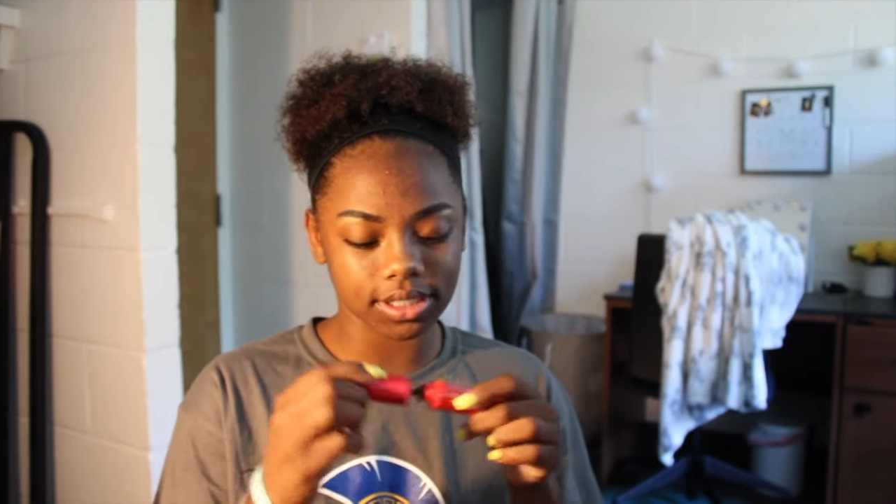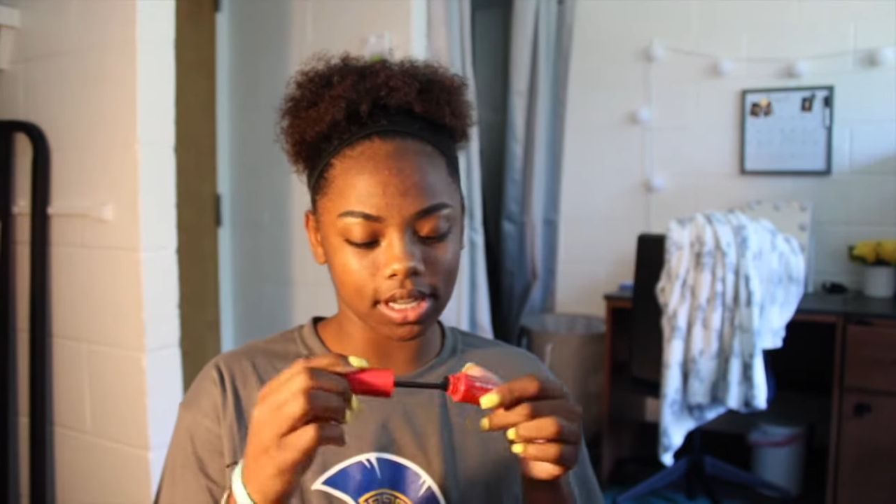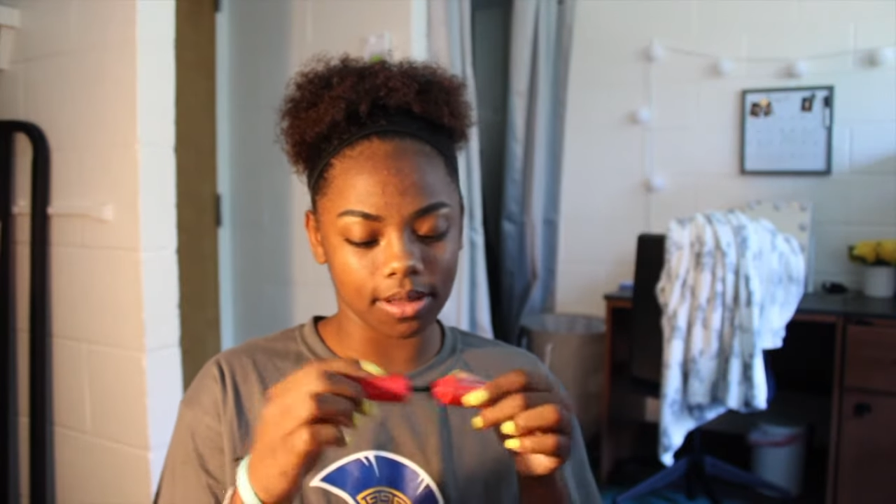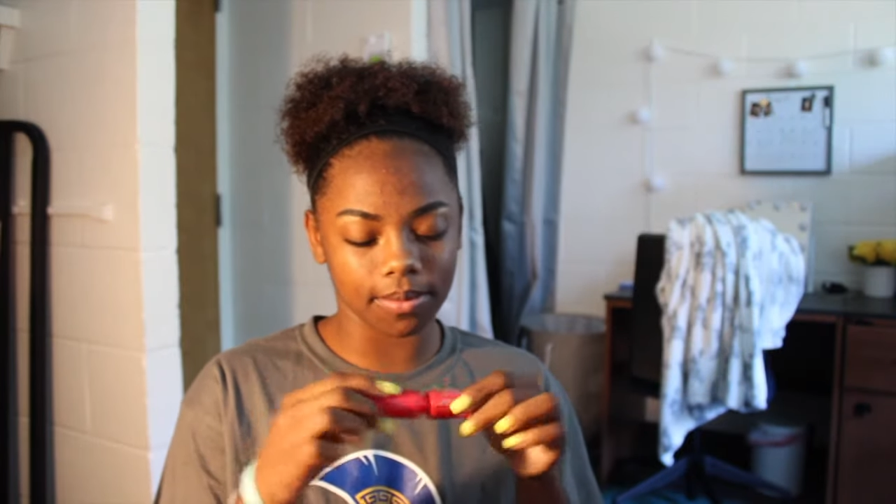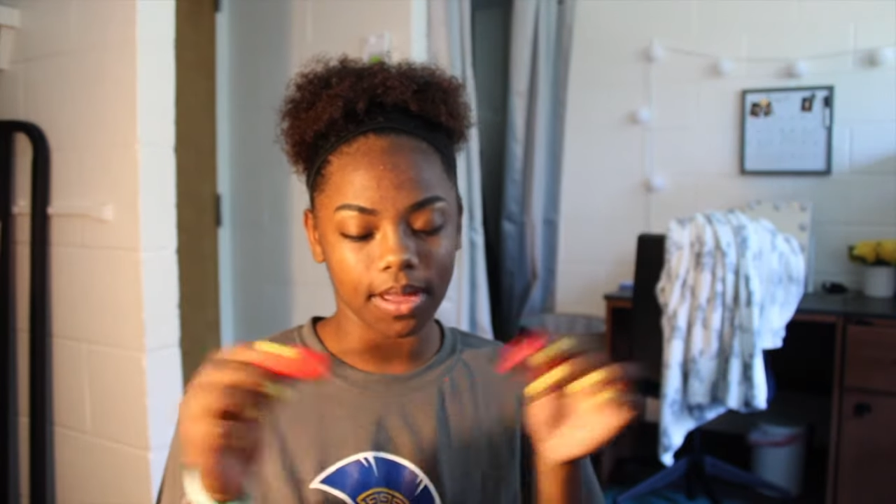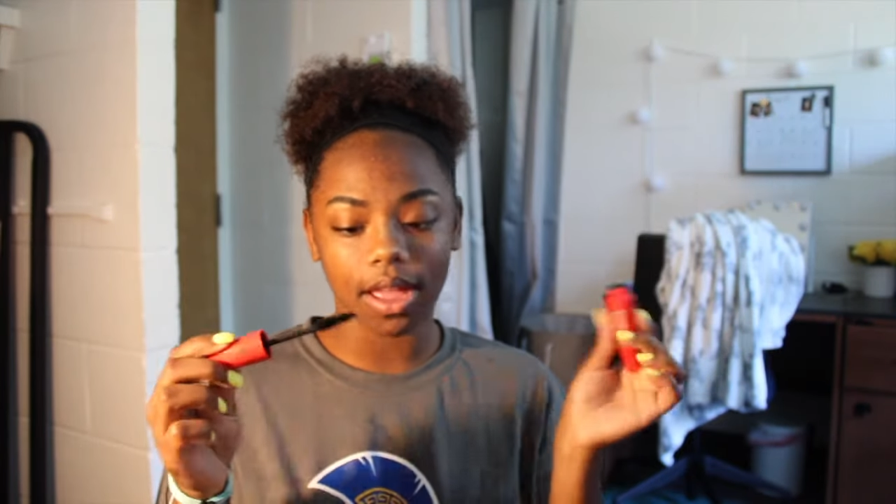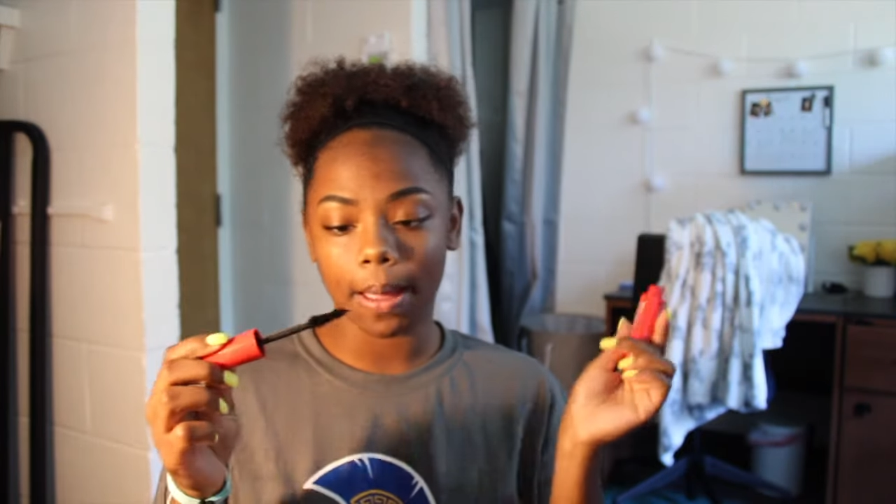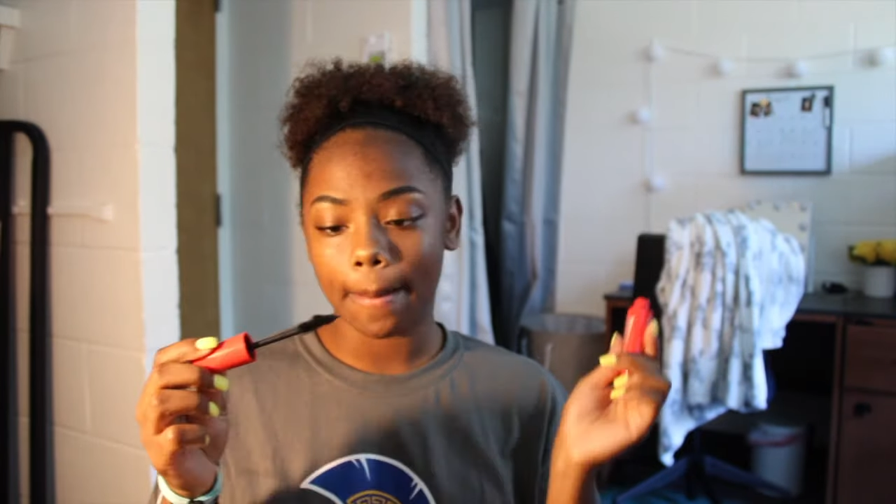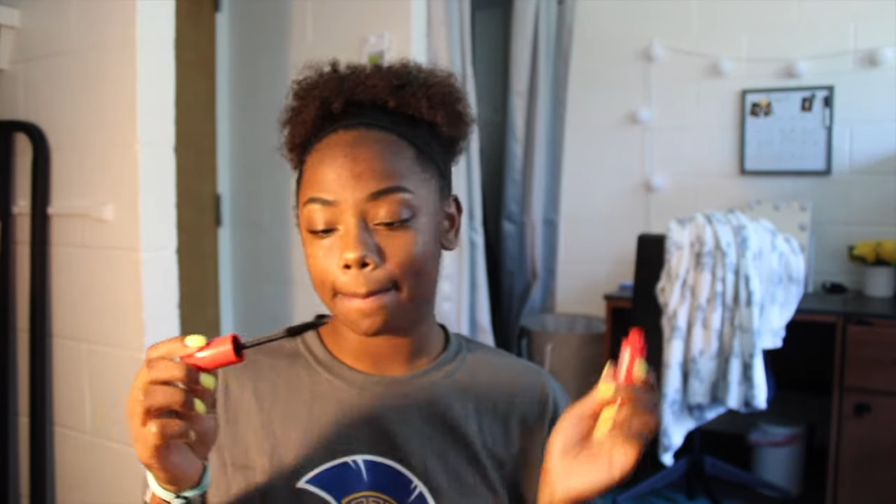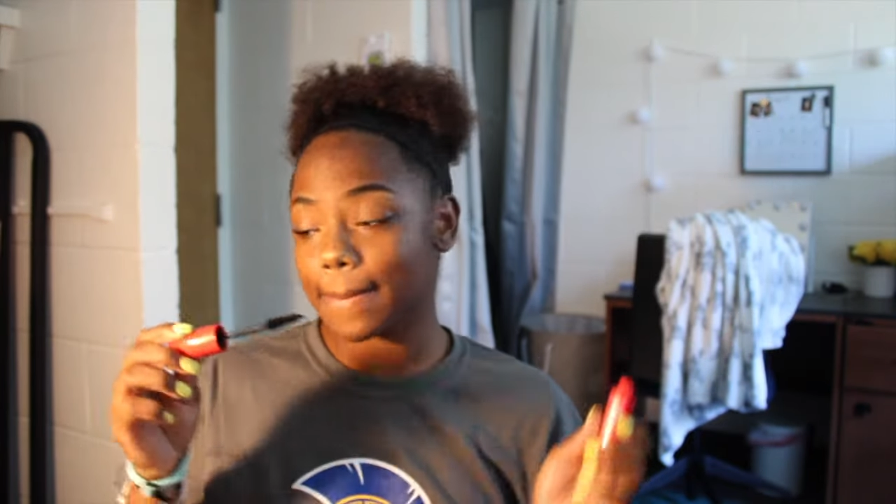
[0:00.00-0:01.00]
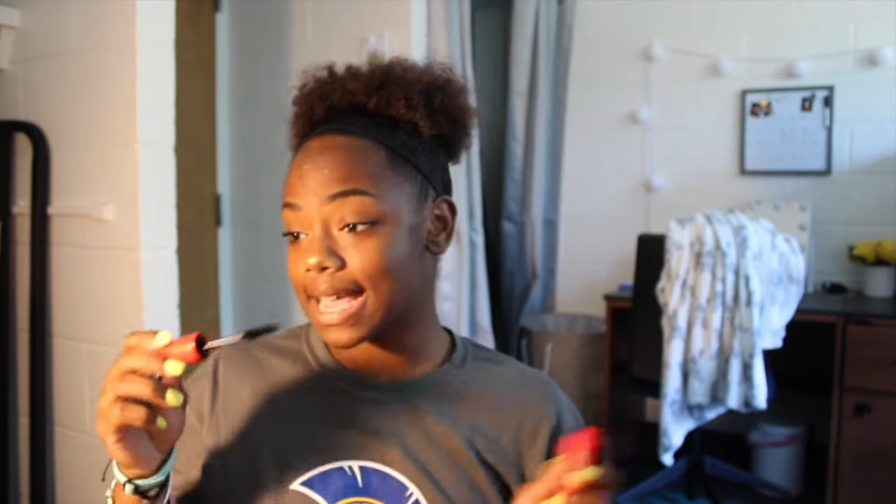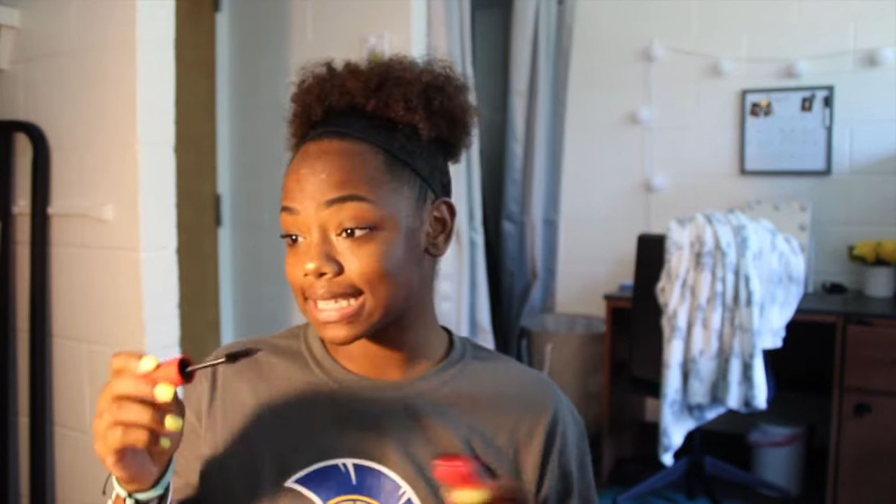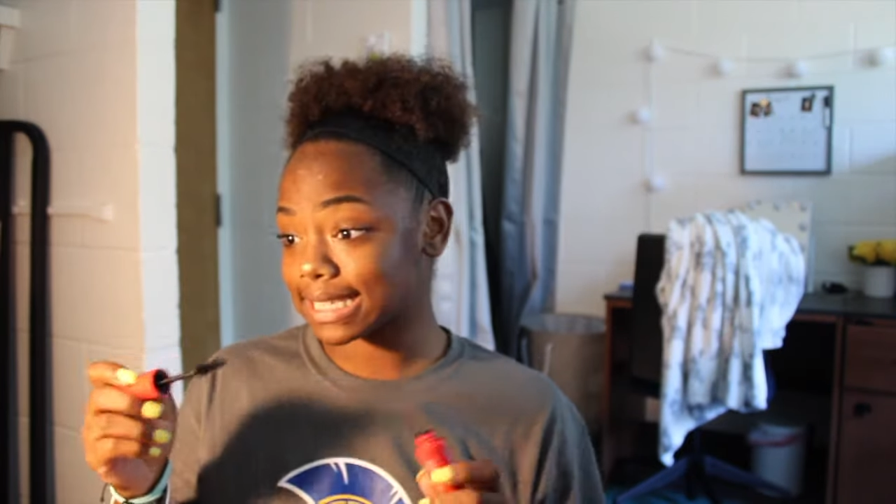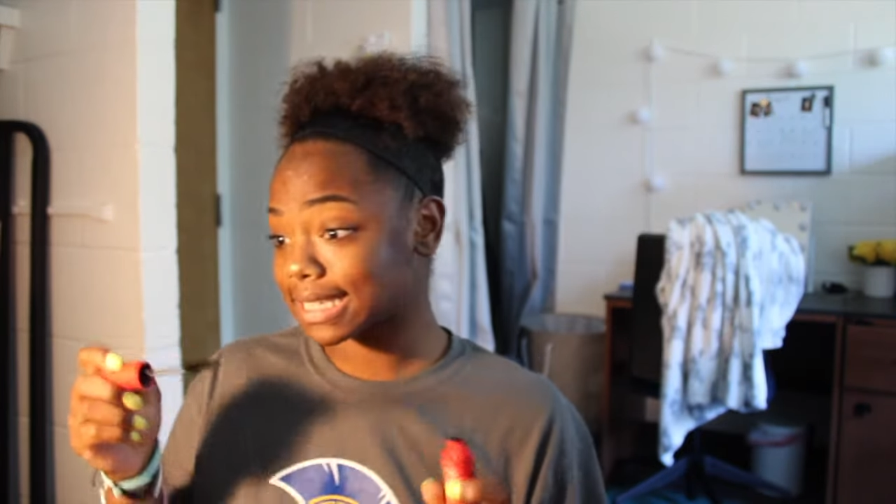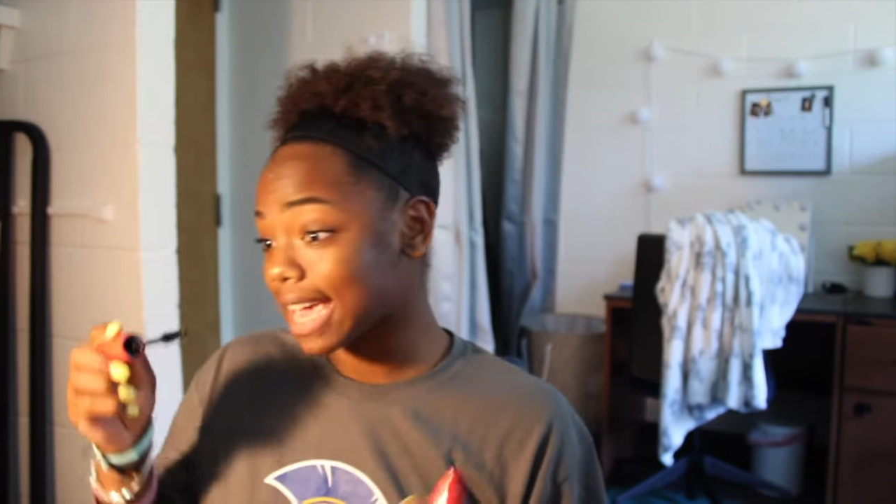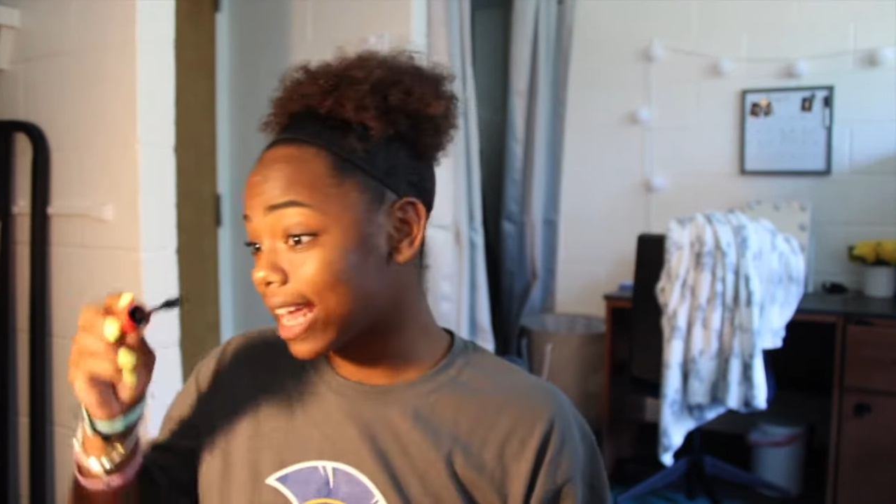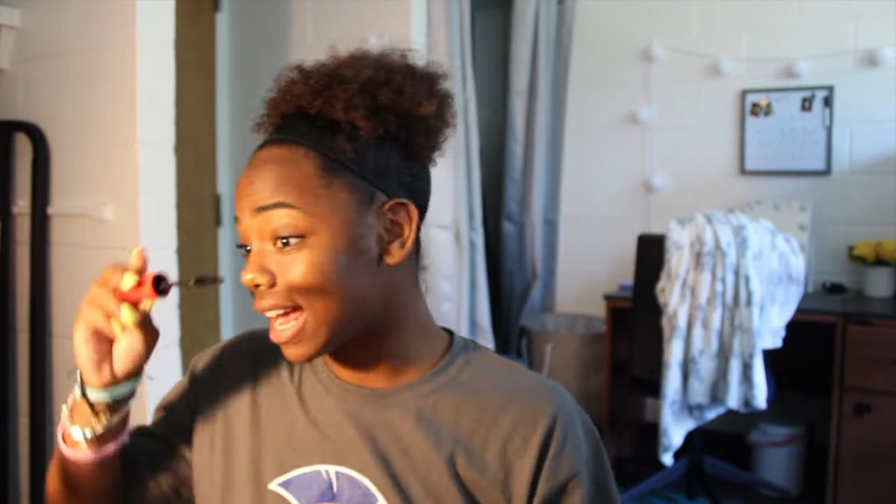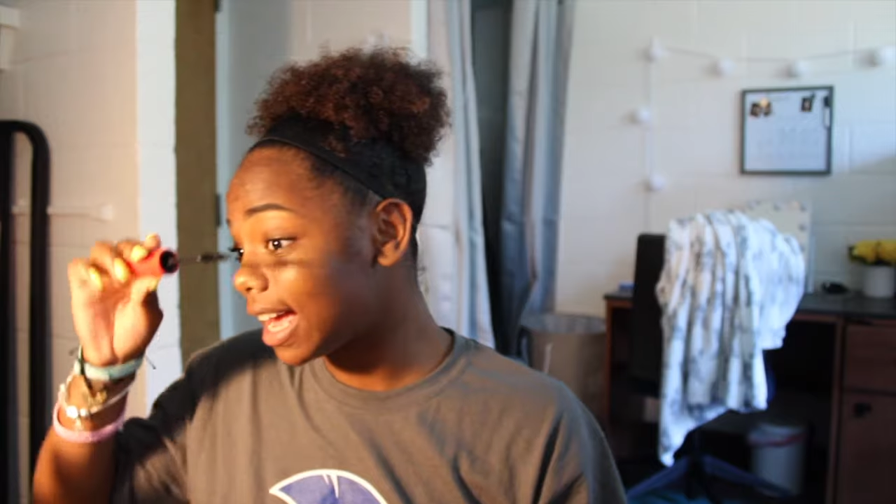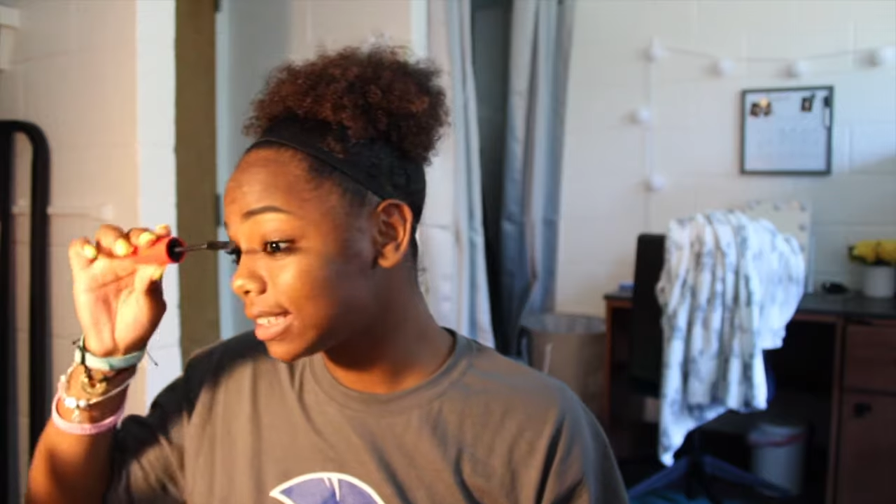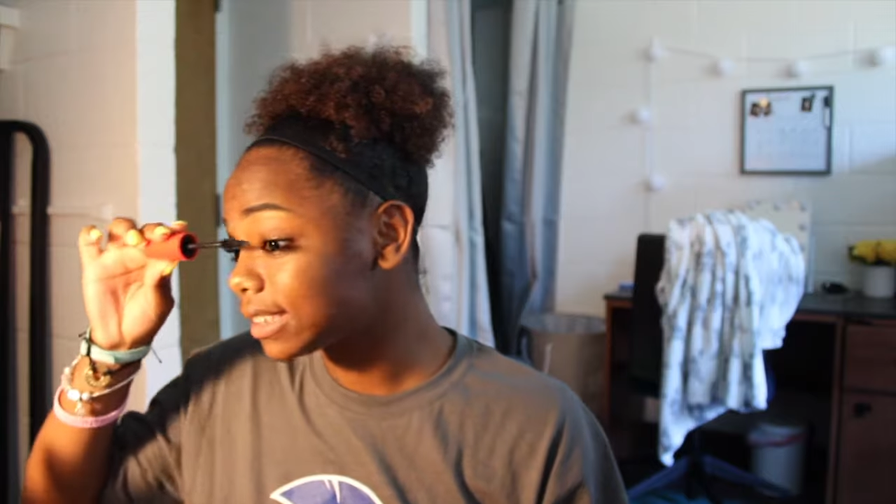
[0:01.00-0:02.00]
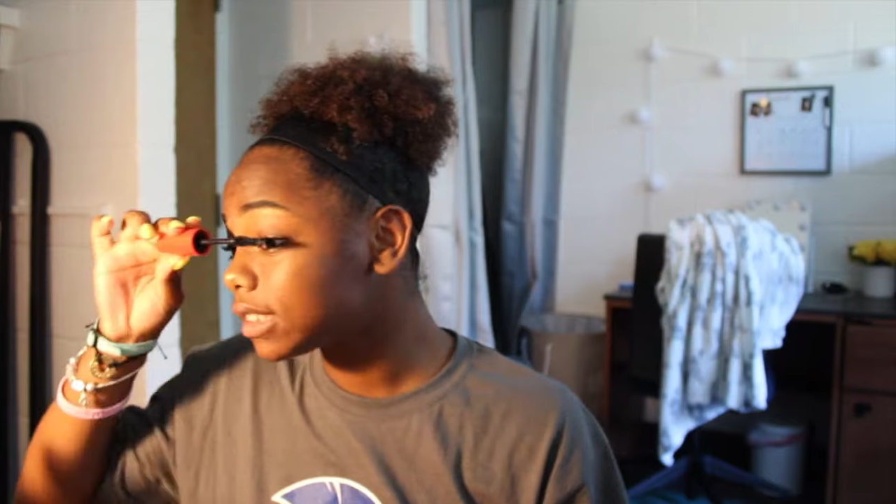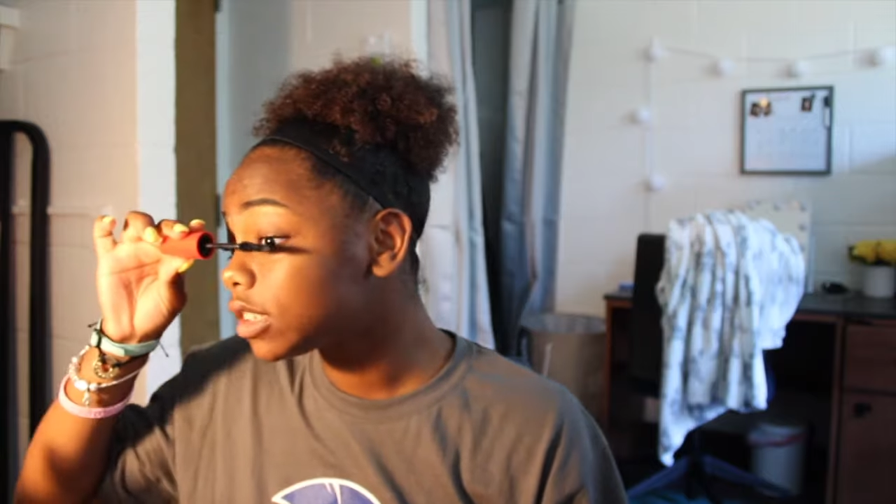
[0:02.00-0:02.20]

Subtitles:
some mascara.